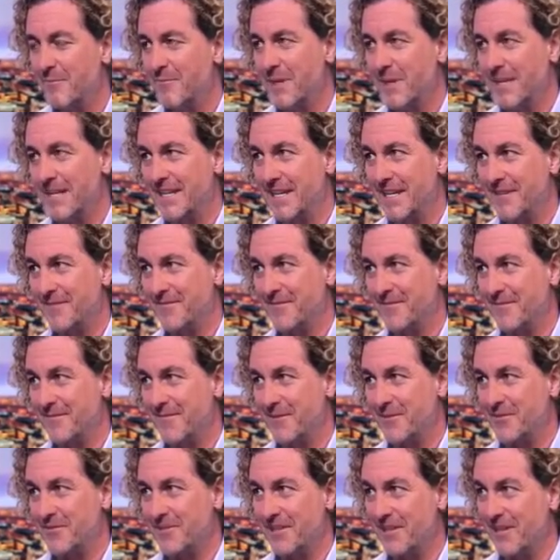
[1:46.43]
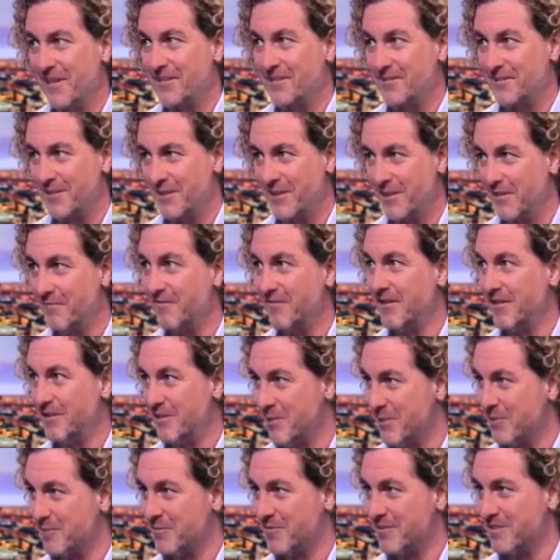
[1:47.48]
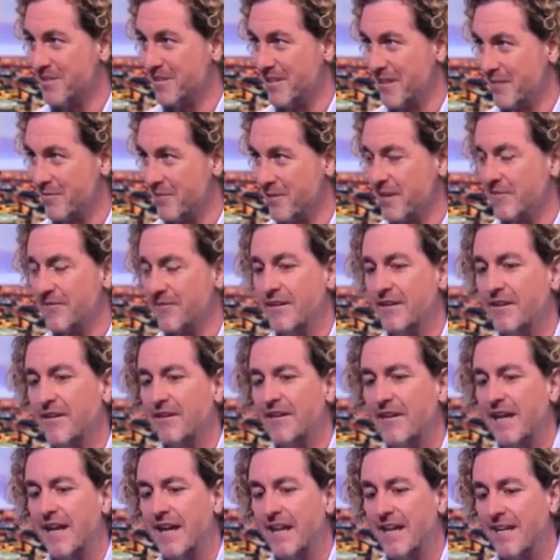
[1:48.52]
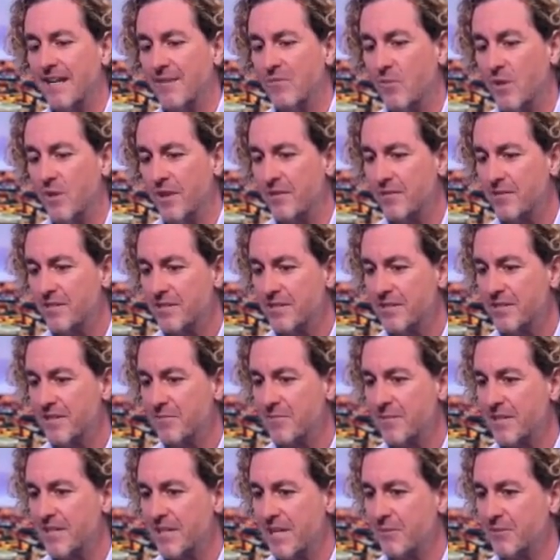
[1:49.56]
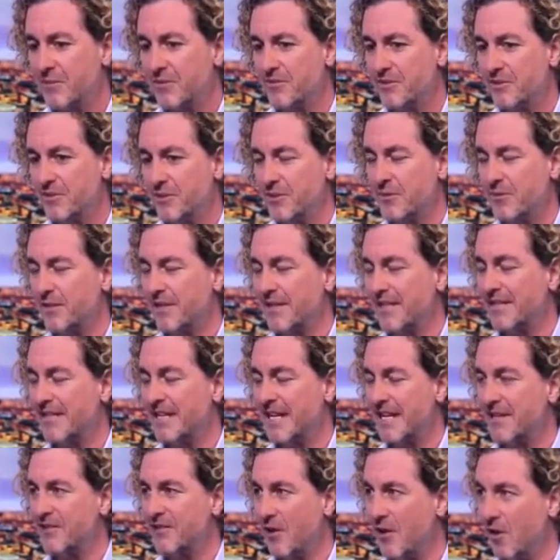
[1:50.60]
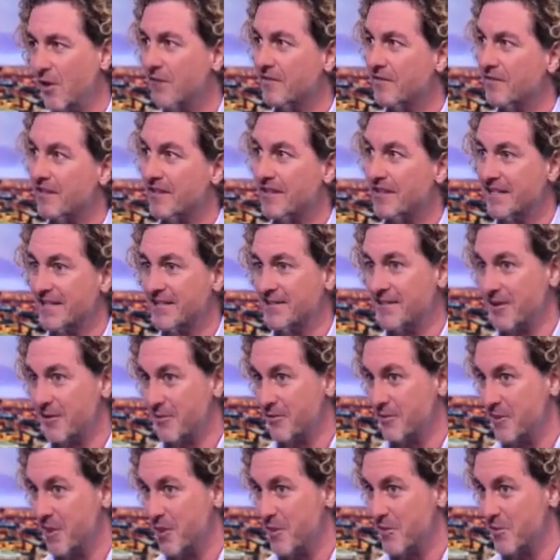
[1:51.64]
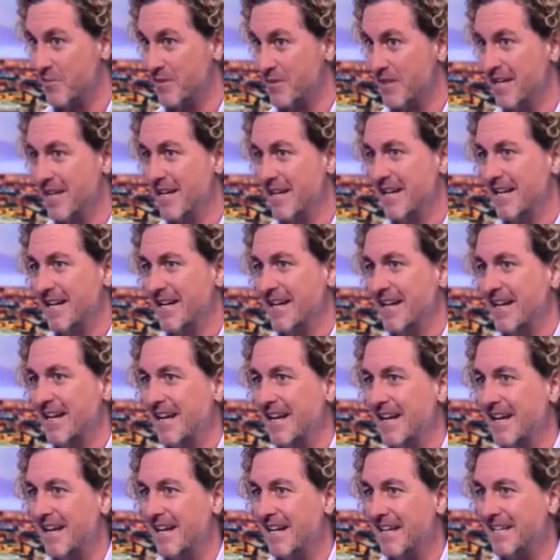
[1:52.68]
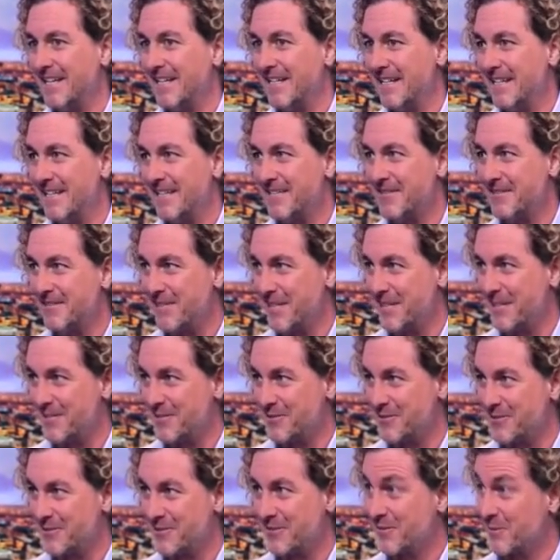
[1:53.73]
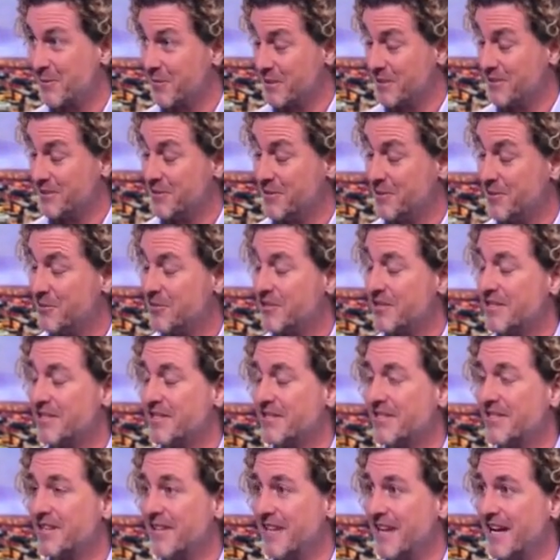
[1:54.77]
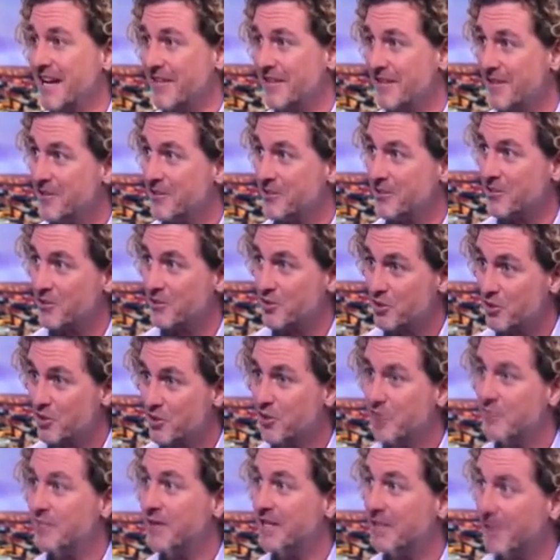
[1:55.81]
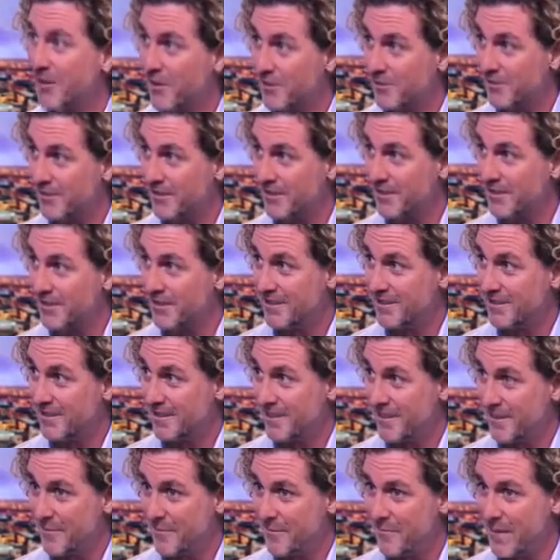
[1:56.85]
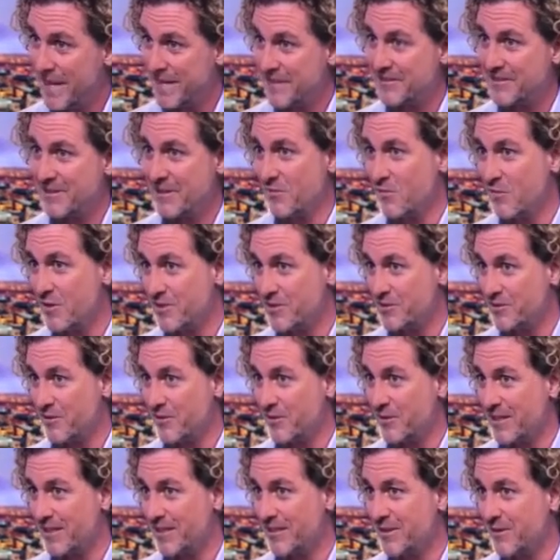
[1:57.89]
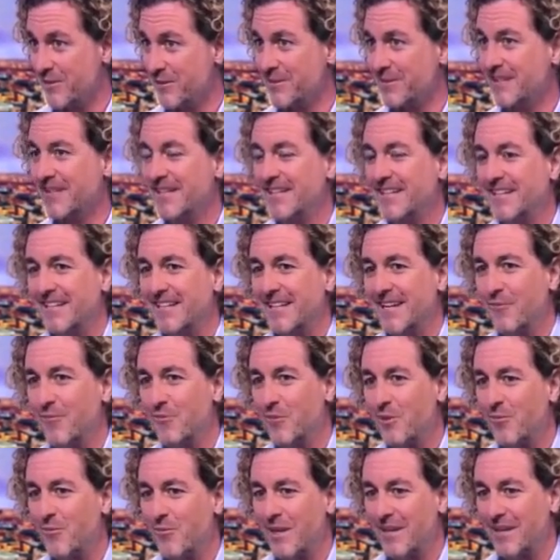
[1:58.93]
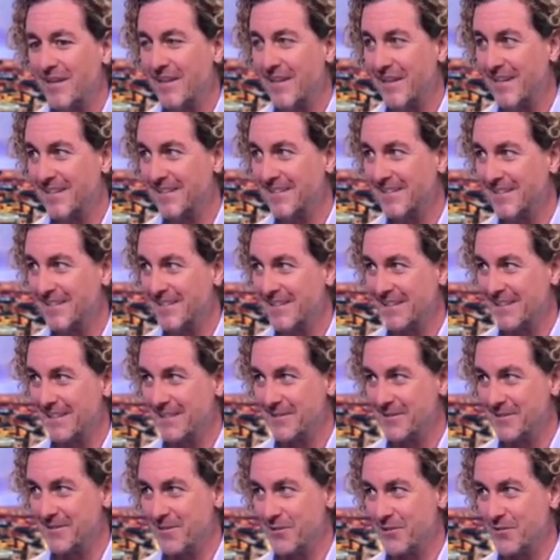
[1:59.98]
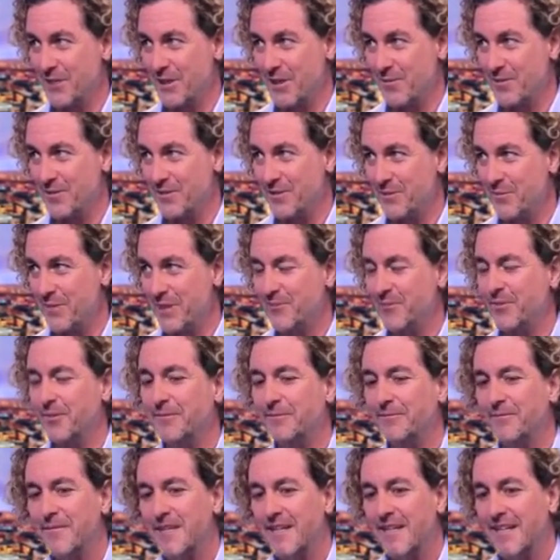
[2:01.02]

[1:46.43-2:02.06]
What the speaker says: But yet there's lots of unknowns that are out there. And what our system is able to do, it takes all of the things that are known and it says, or it deduces that this should be known based on what is already known. And one way that I like to describe it to people,